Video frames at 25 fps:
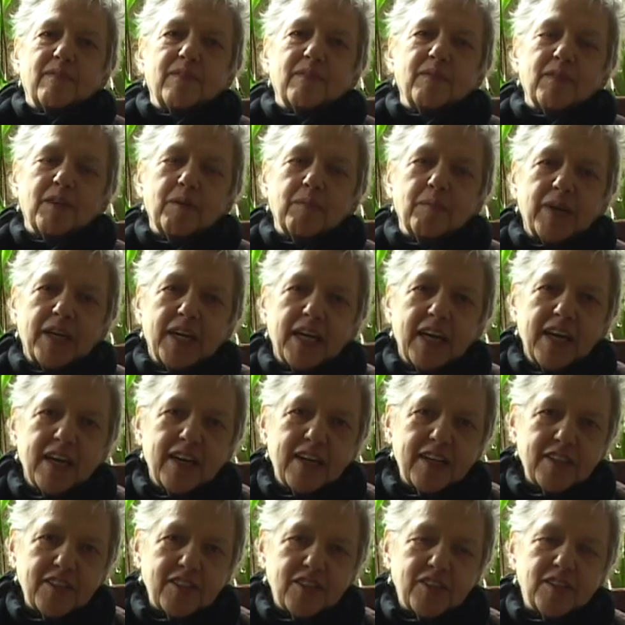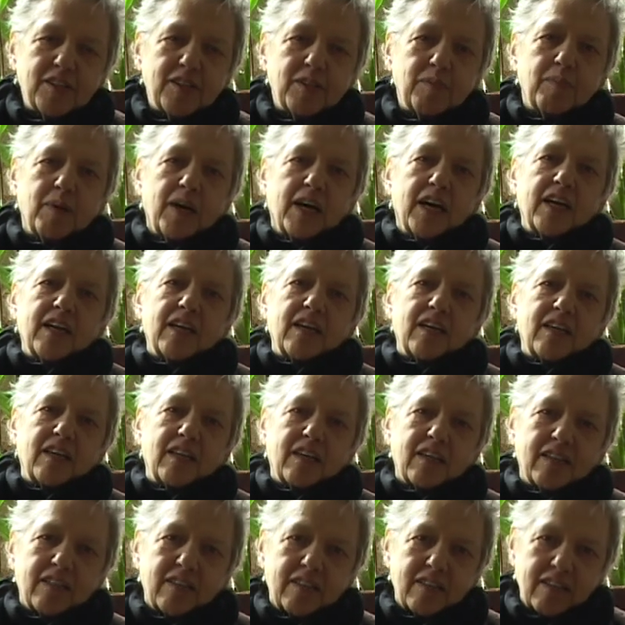the mechanics of the
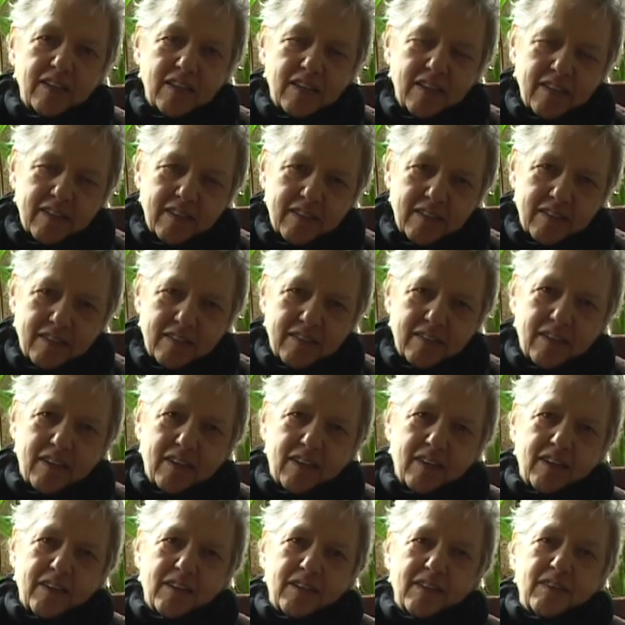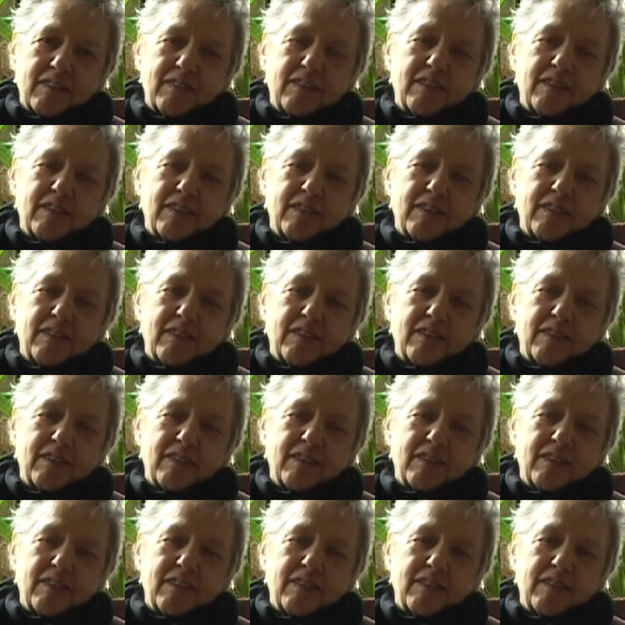body and